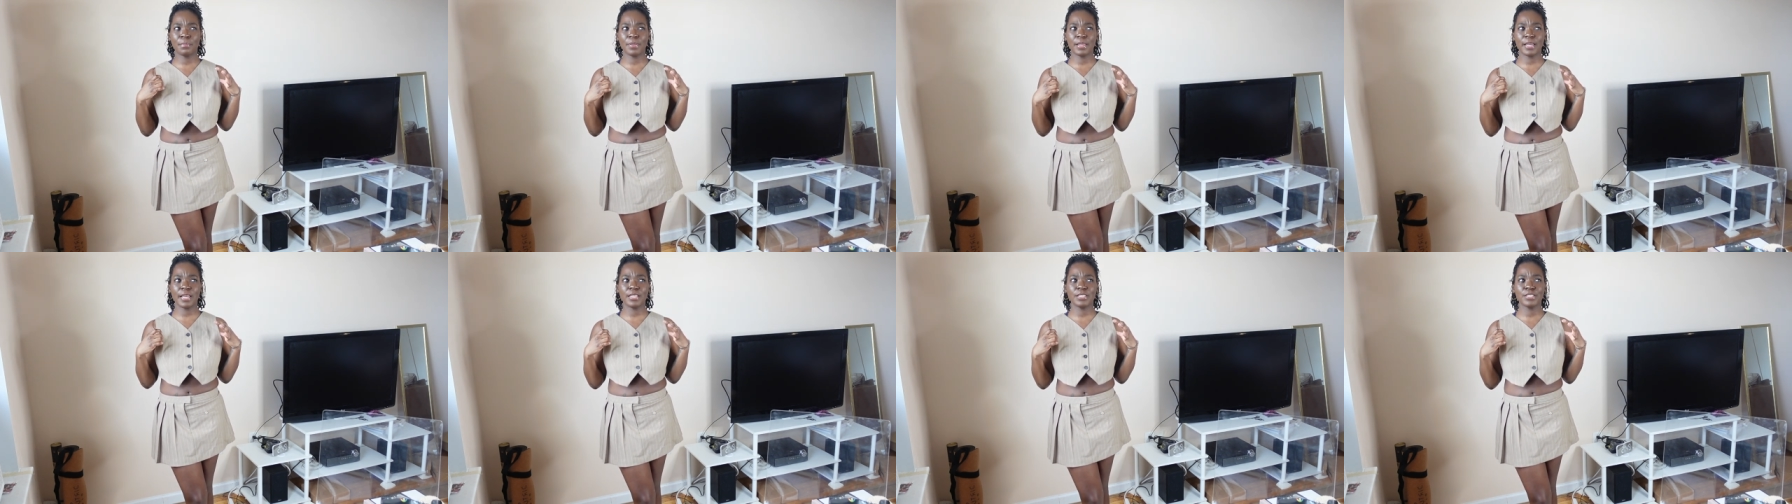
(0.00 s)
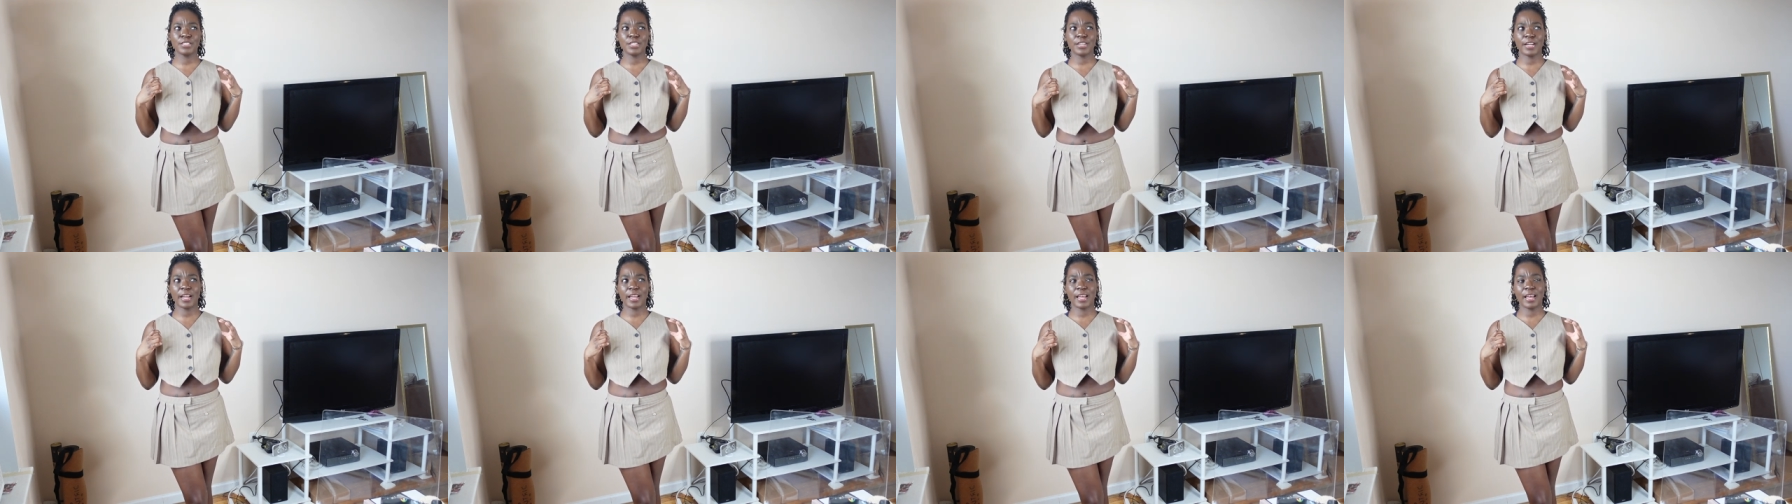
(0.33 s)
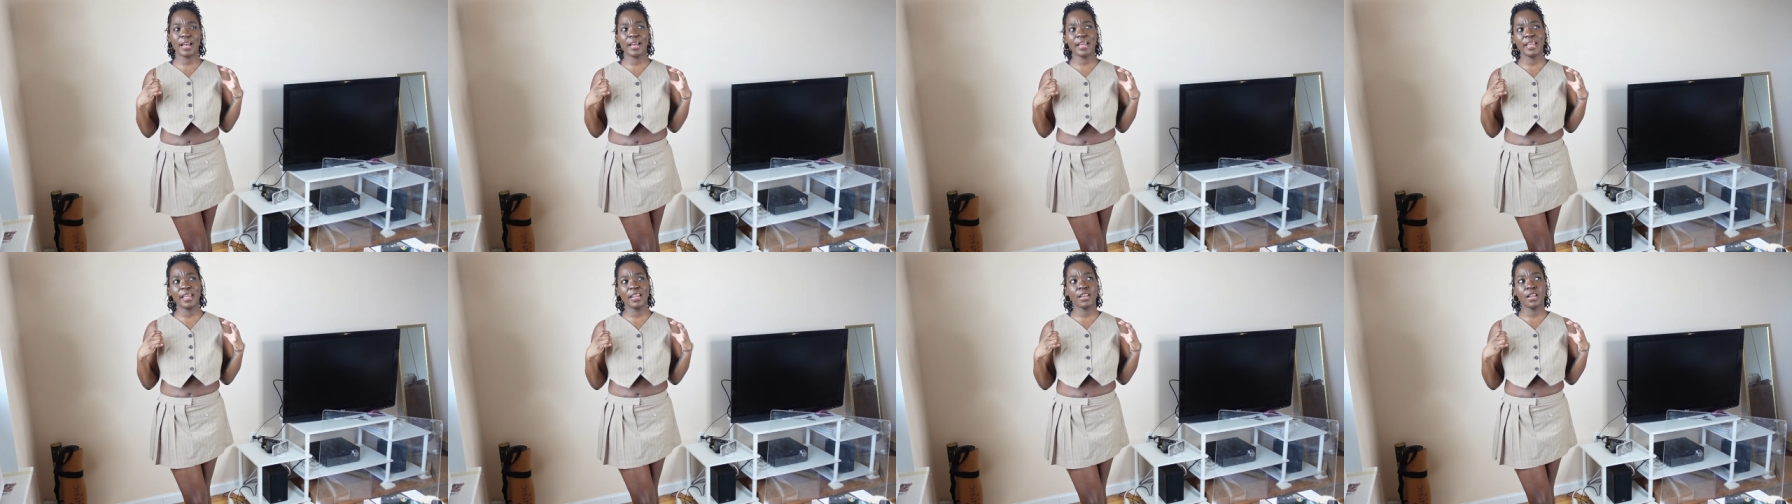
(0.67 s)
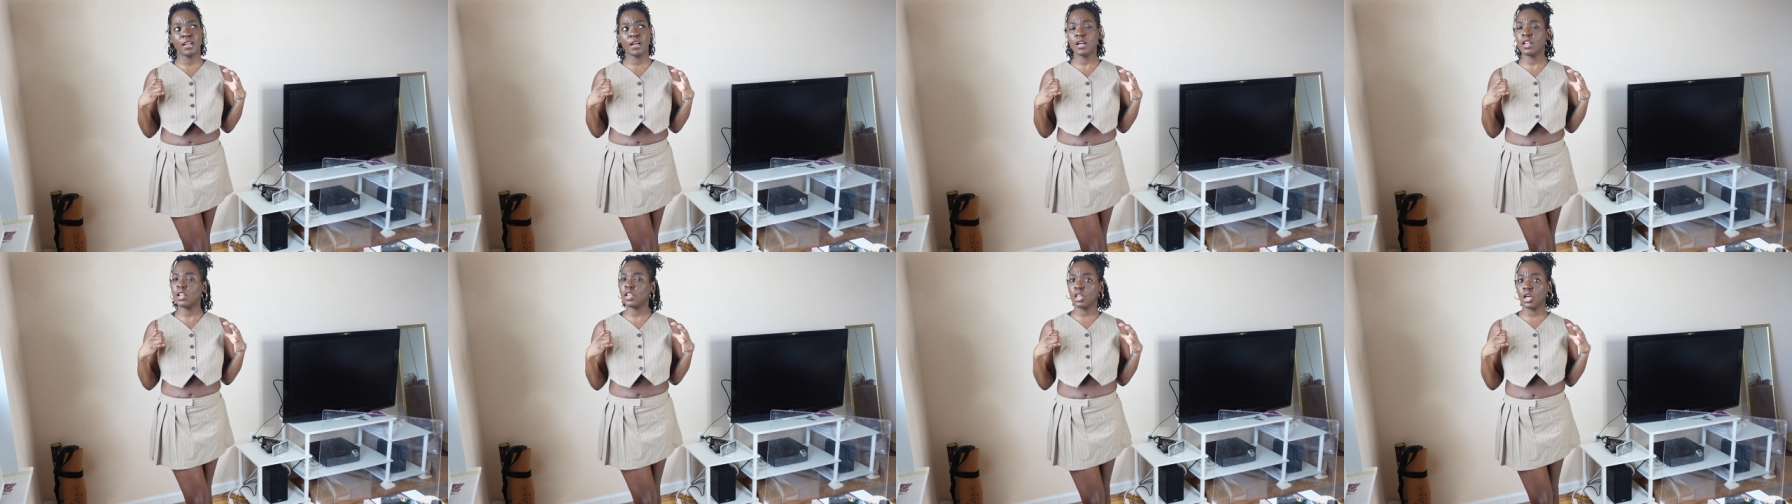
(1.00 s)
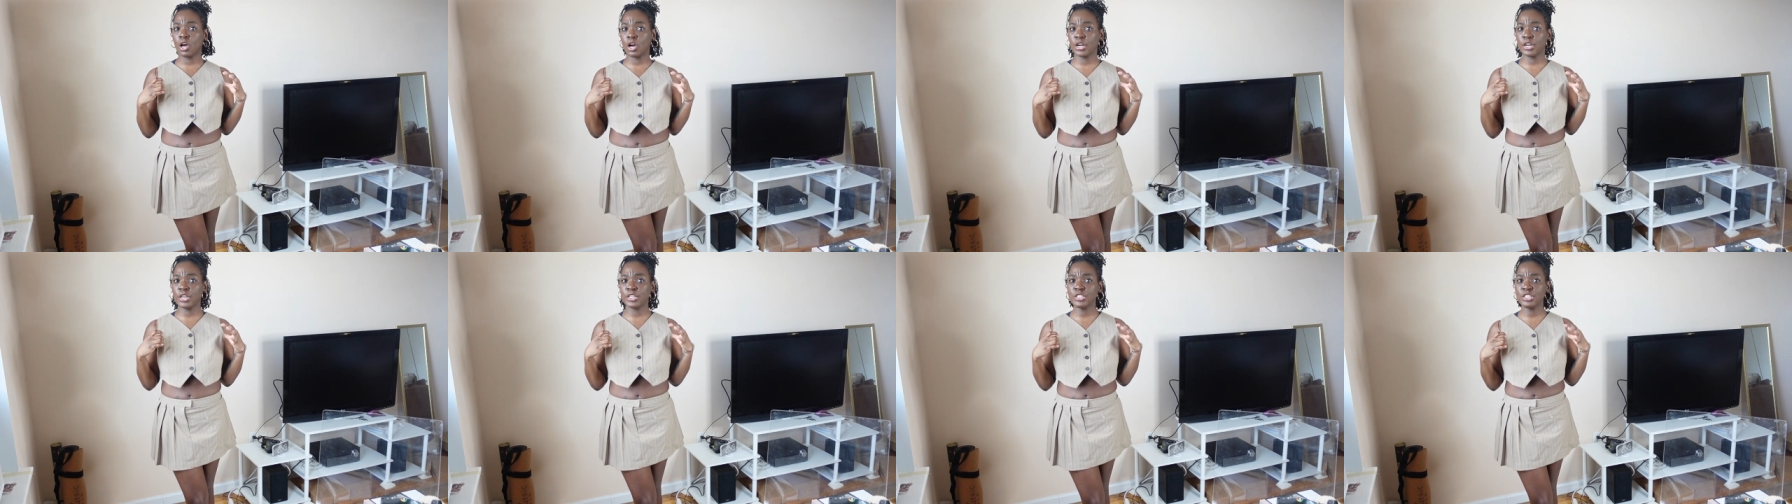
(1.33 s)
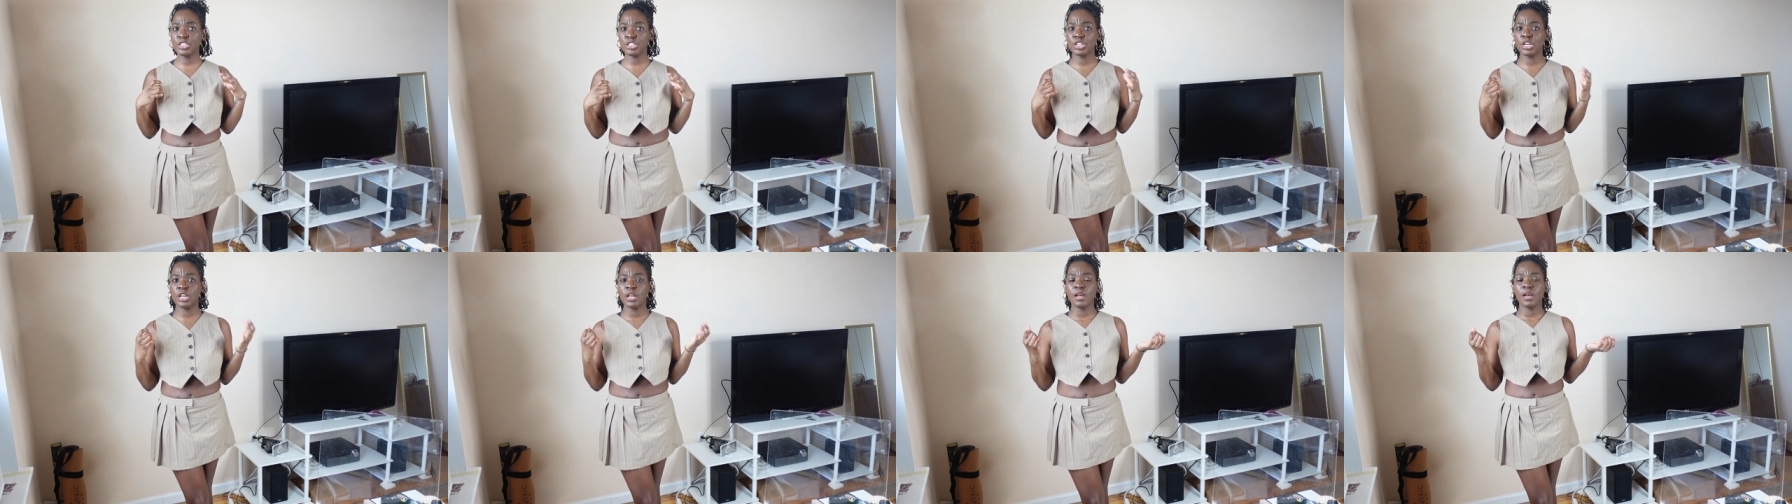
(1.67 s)
blazer I got in a
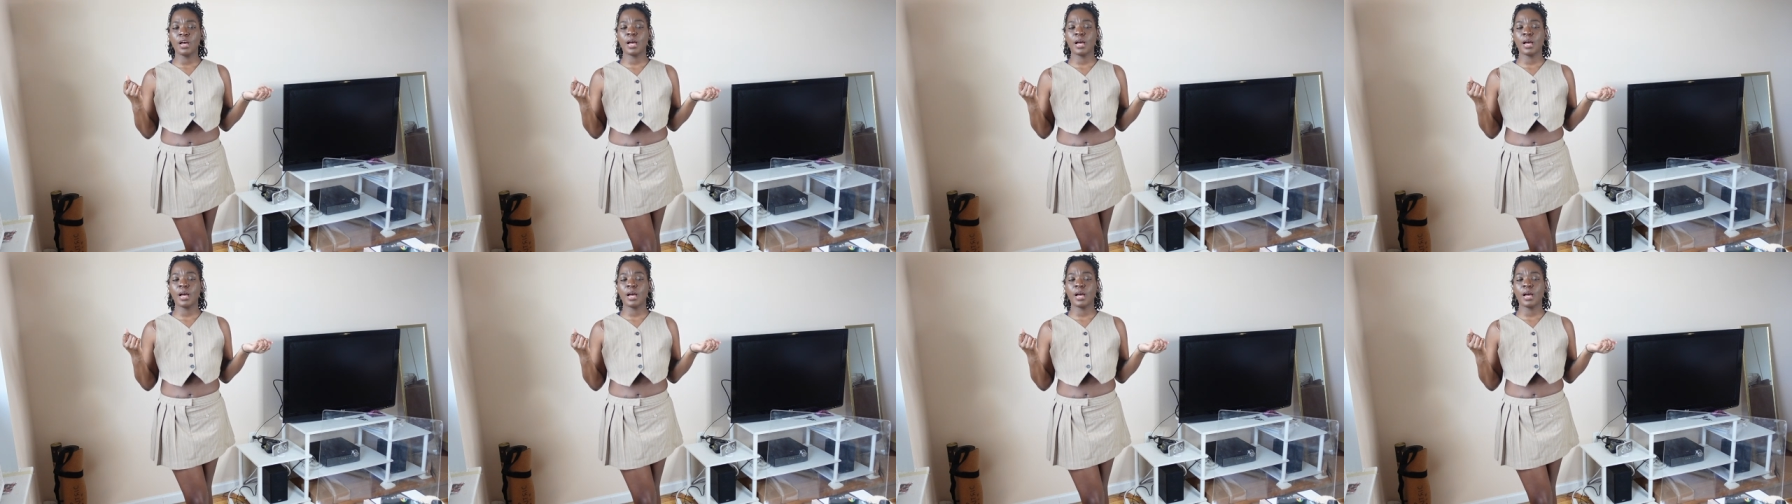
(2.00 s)
large.